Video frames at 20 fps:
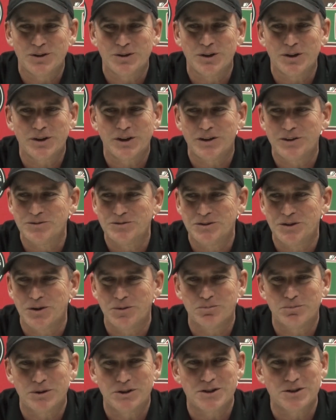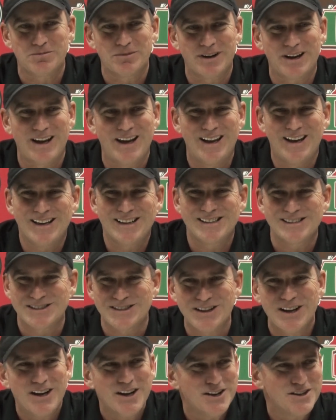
looking at pitching mechanics and